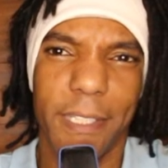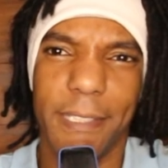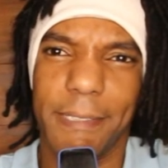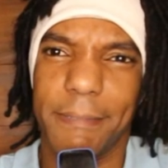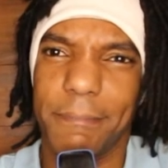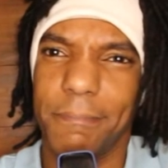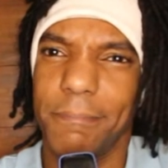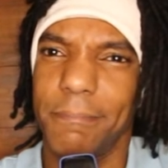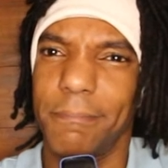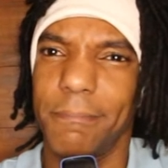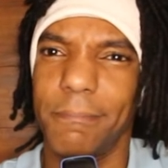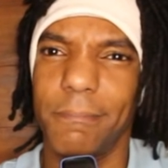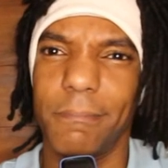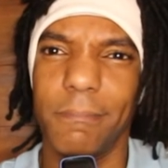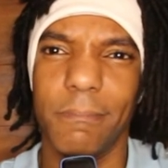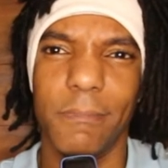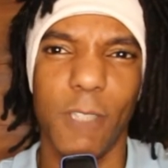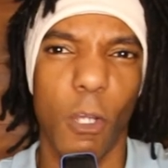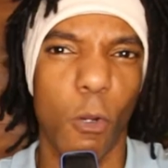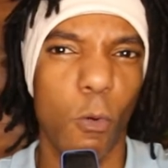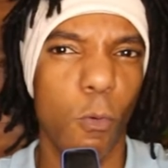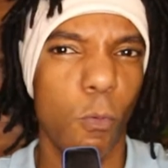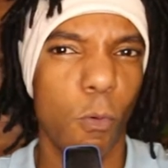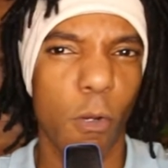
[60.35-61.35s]
it,
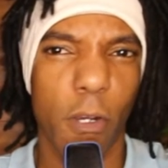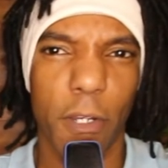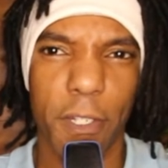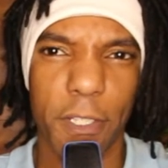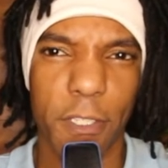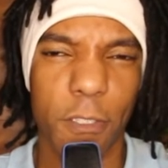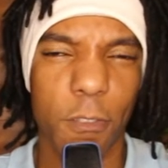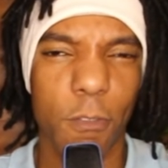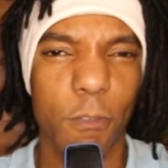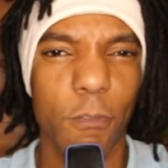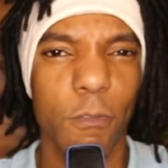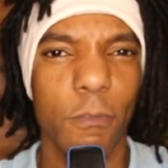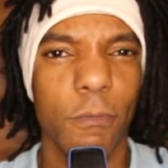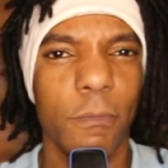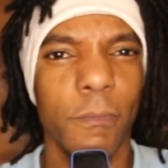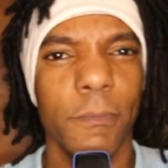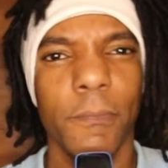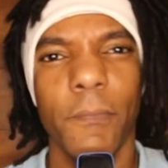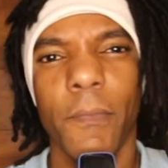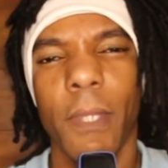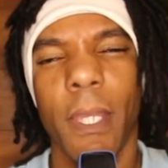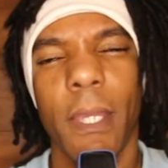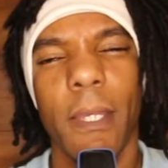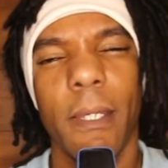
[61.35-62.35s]
don't want you.
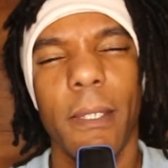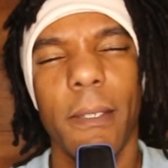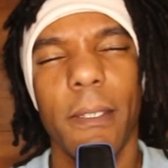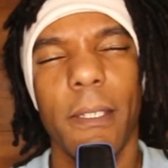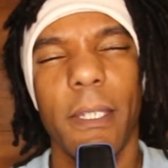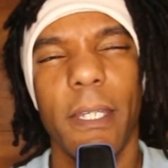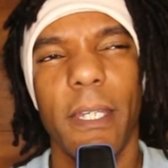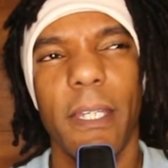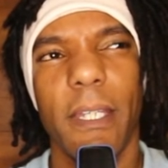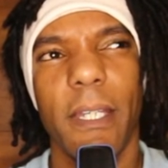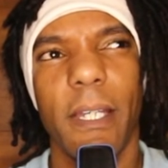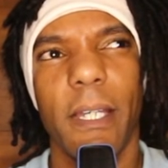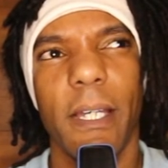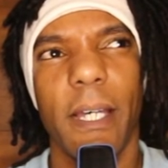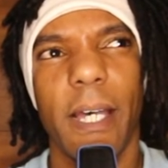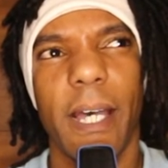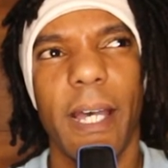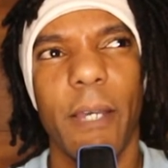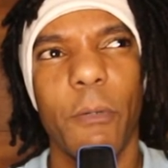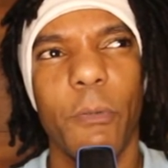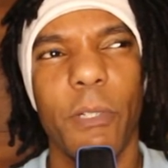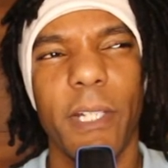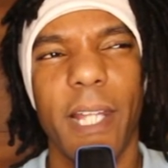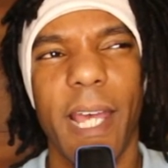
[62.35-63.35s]

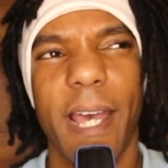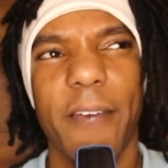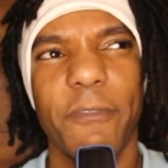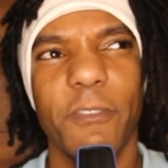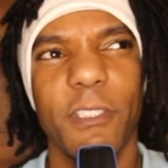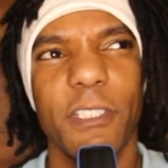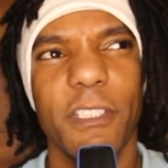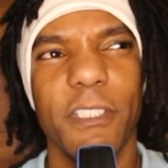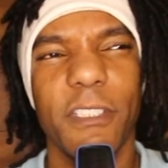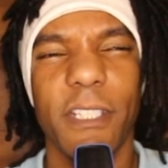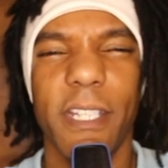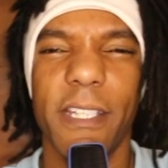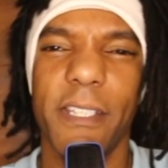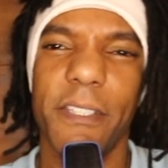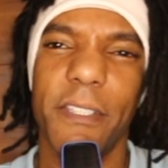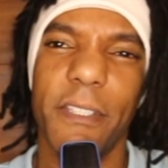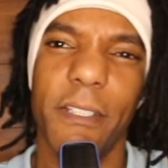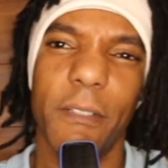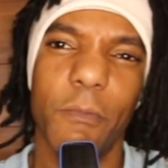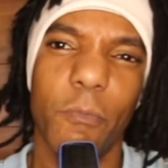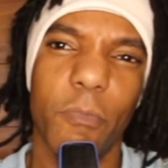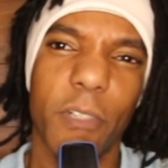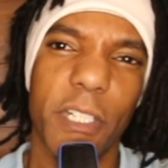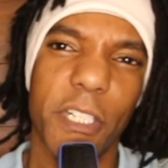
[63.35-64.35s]
I would have to say
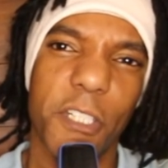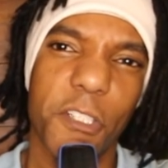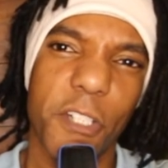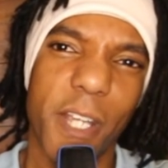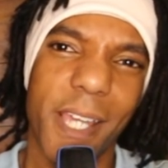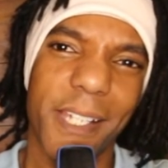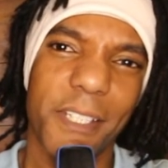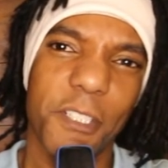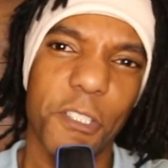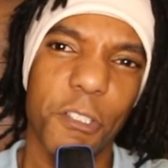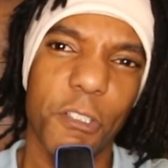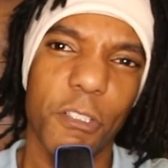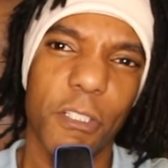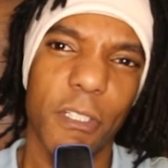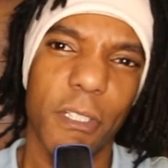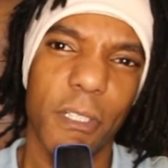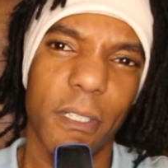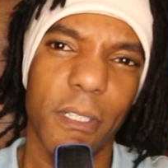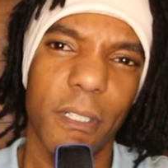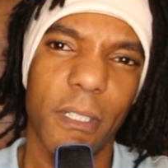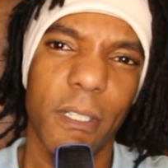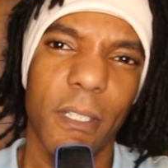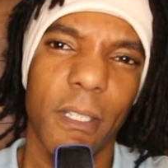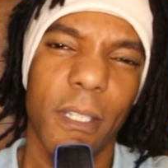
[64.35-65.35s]
that
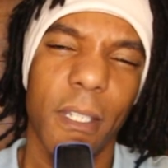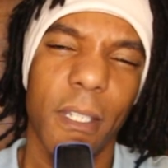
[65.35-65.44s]
rejection